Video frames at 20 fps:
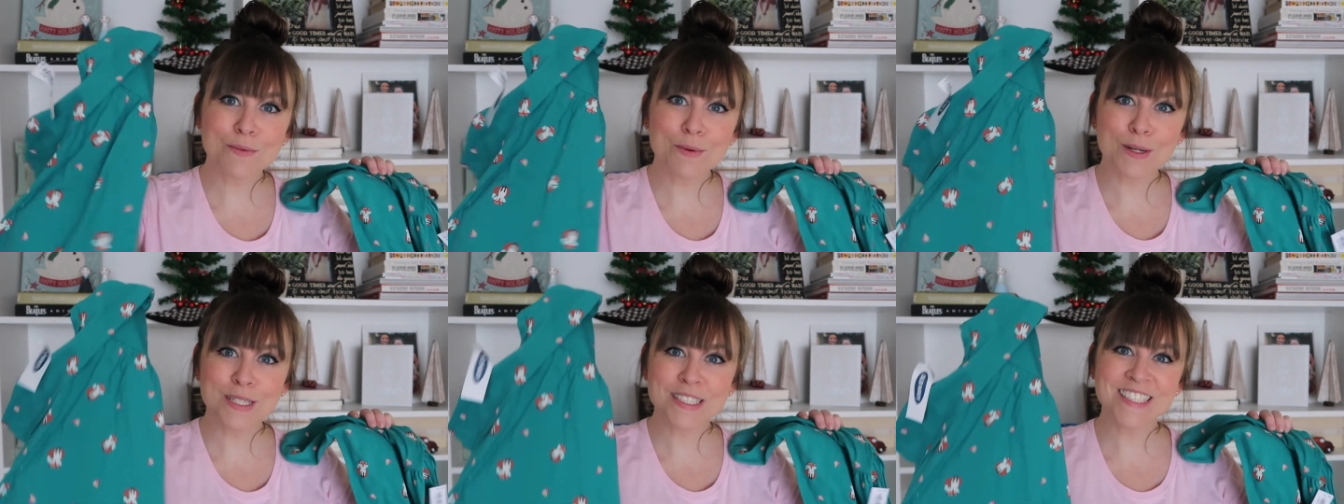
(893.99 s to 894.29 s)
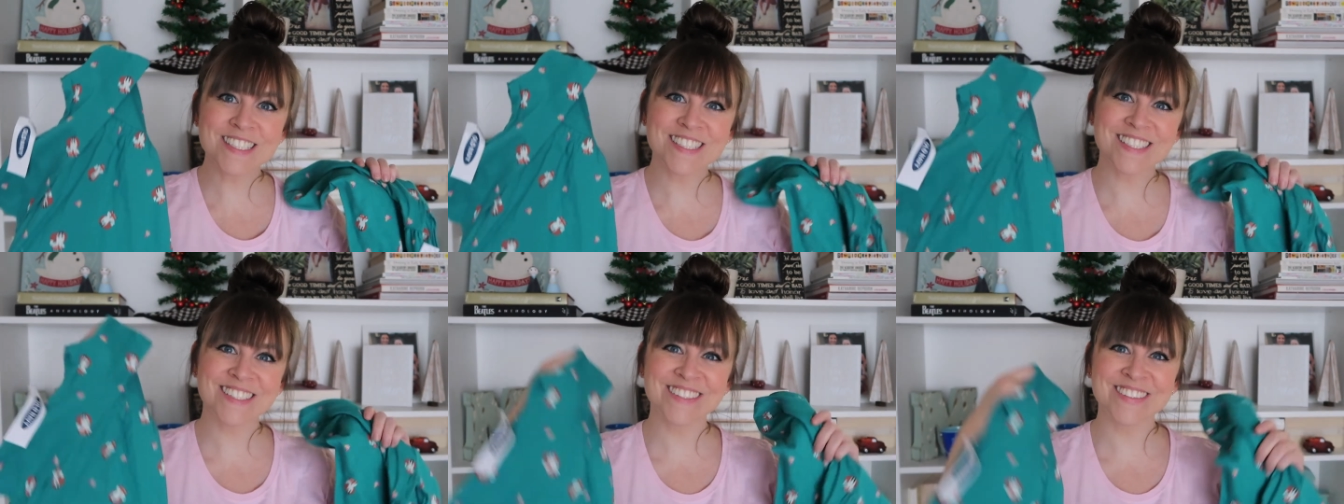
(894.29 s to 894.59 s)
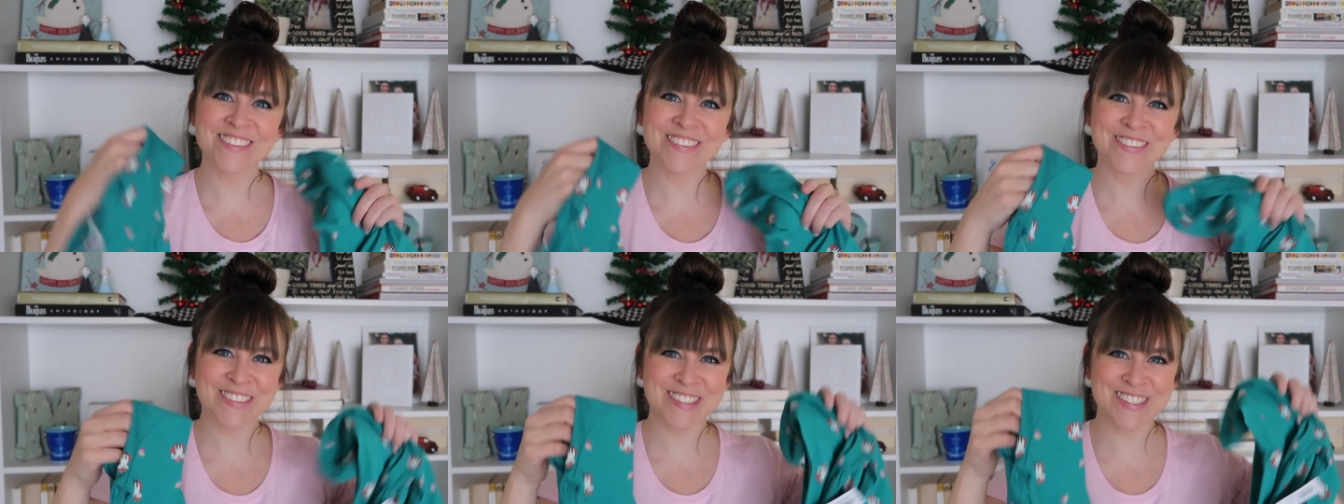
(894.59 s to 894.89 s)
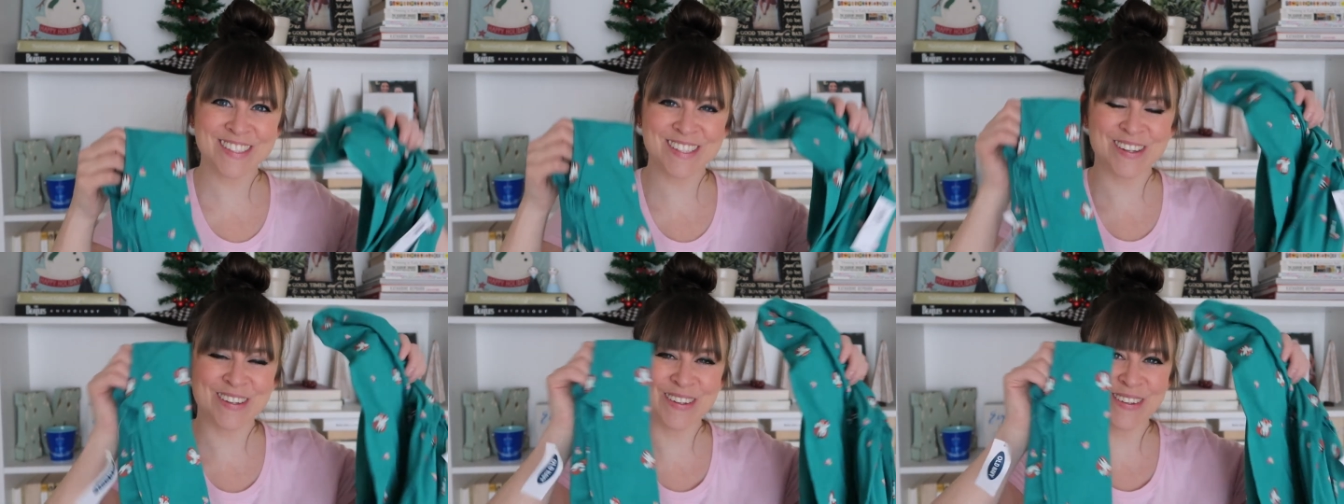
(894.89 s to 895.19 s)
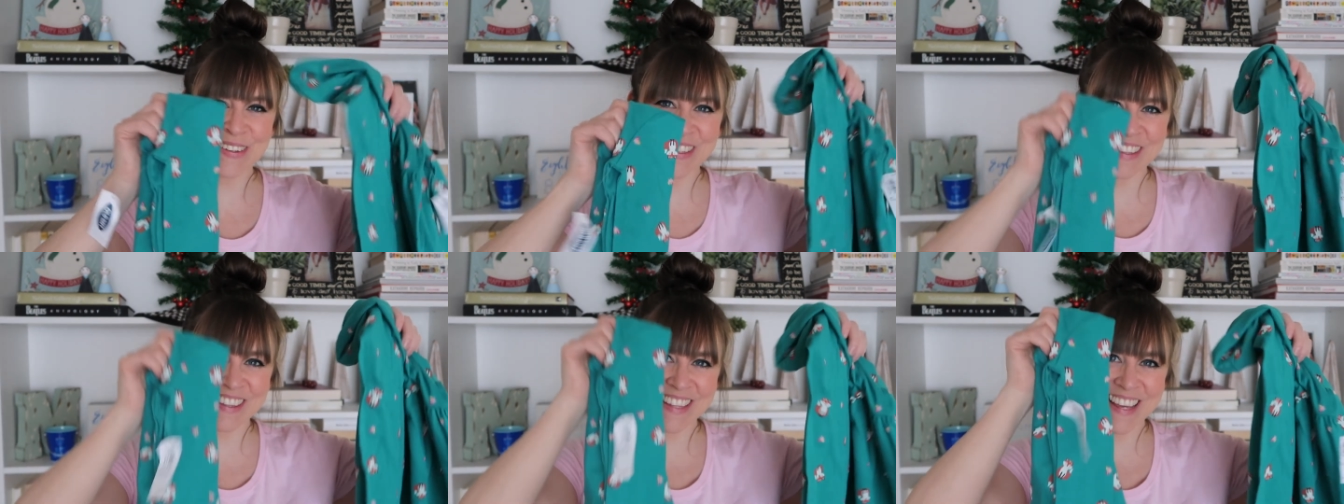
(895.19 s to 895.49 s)
one too,
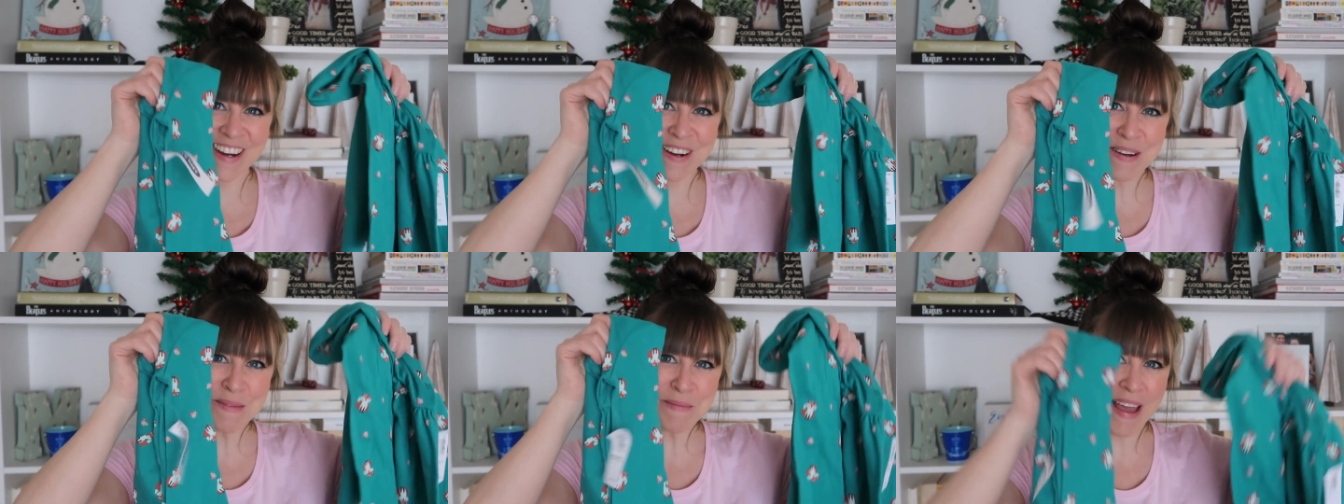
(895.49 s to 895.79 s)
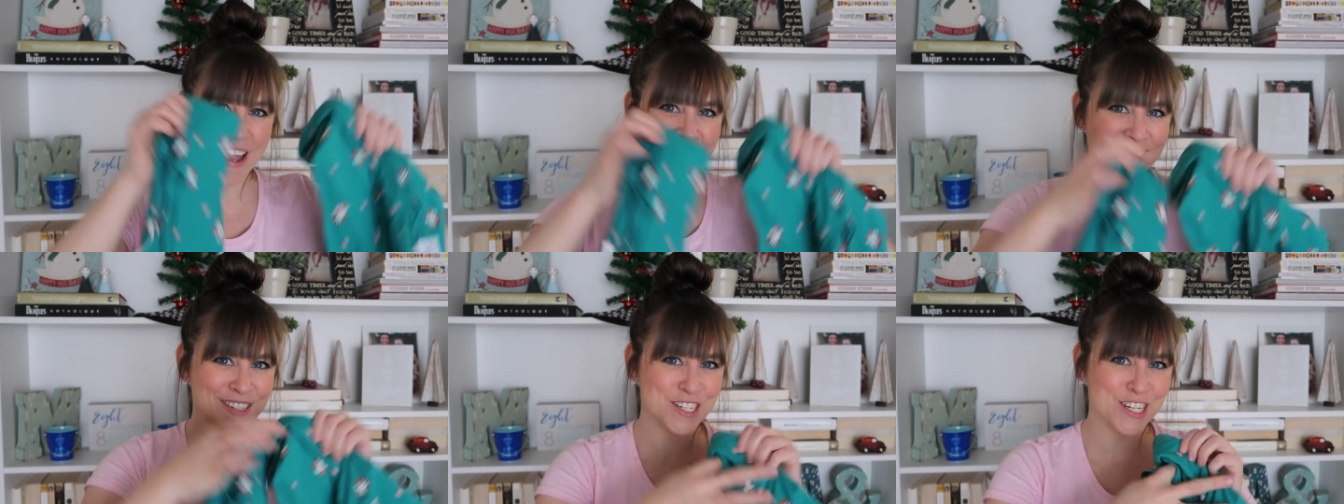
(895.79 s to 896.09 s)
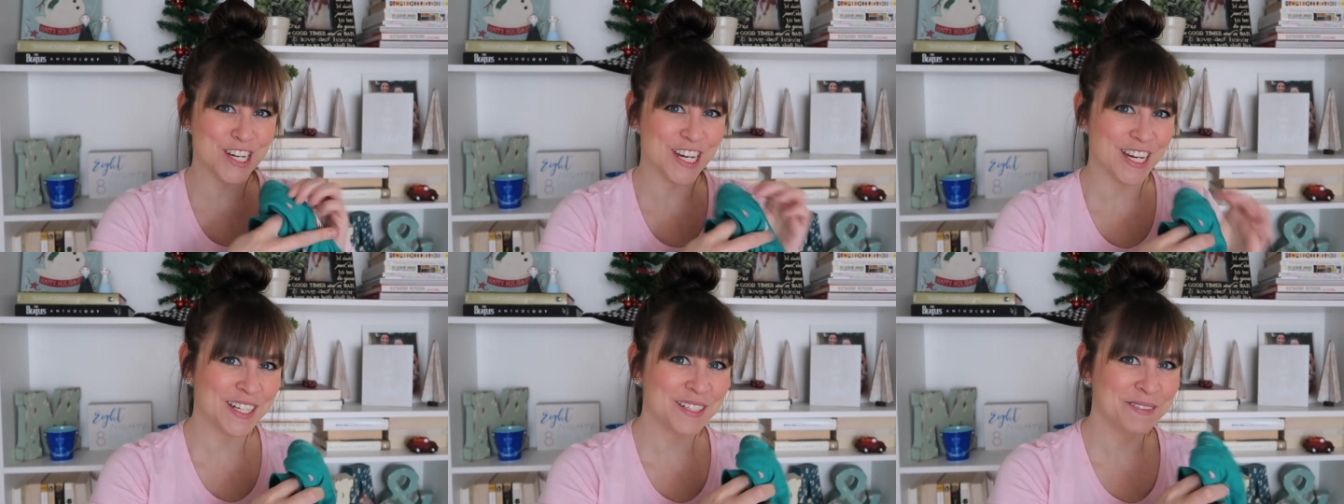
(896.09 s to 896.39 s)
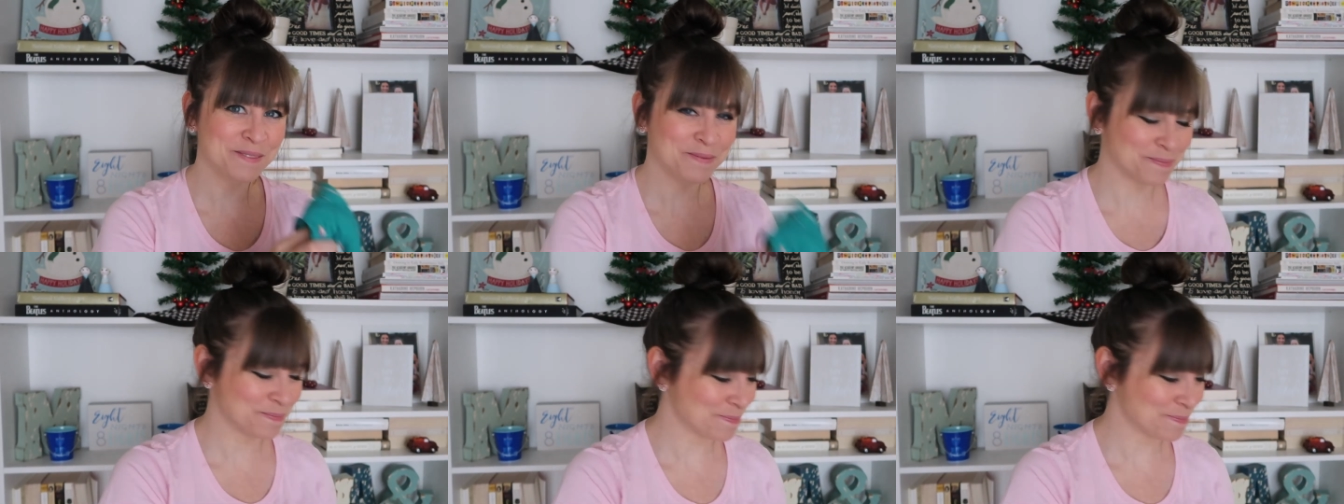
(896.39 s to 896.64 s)
so they're matching.